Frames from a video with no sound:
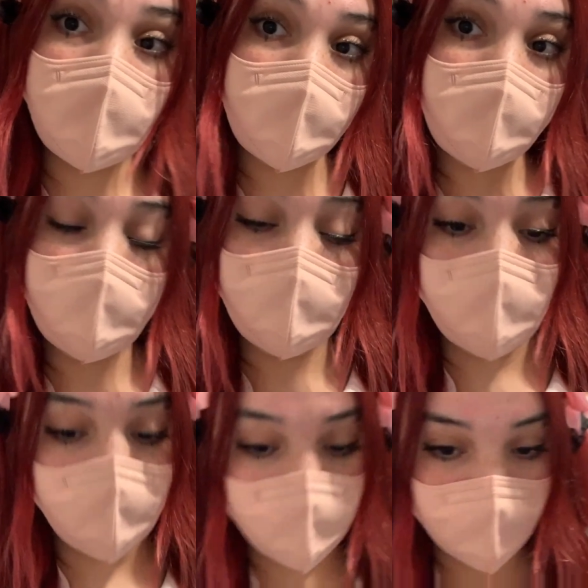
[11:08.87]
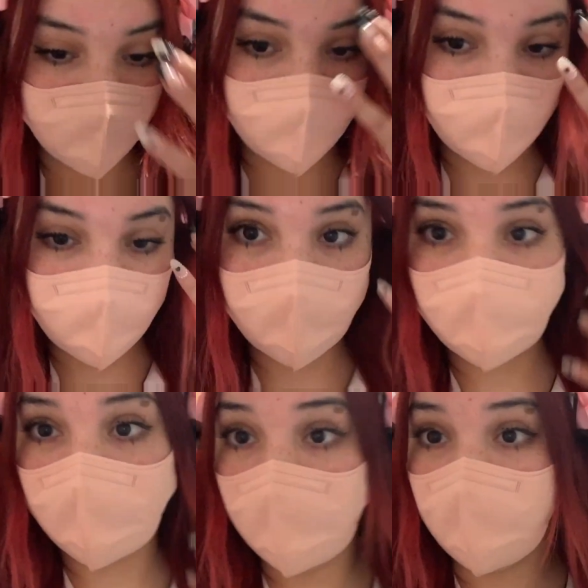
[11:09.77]
from LA. I
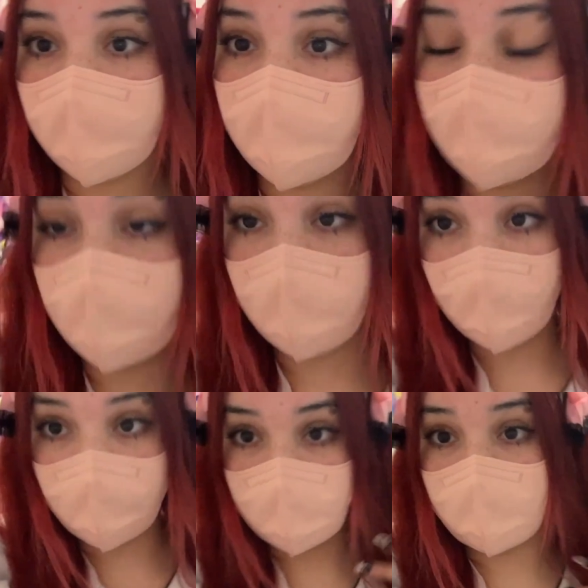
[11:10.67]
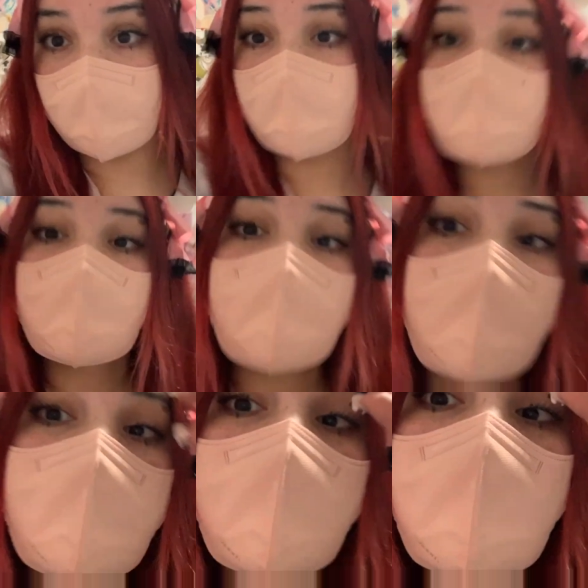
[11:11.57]
just came back from LA actually. So
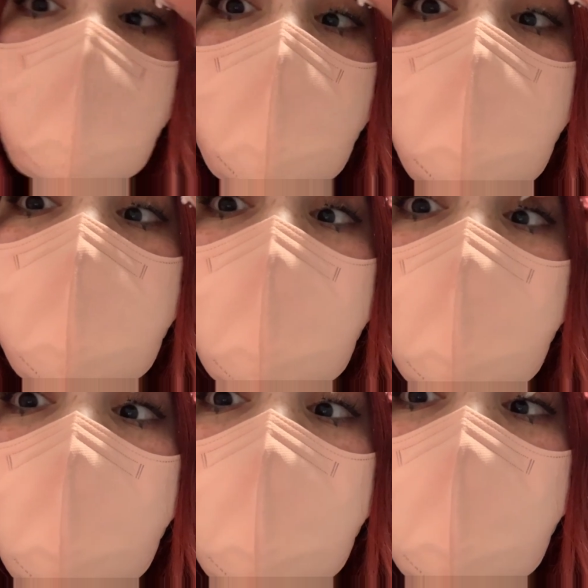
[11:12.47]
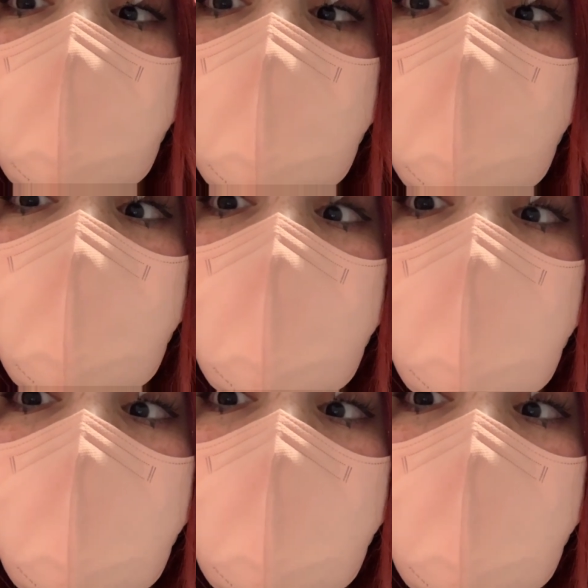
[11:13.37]
these lashes are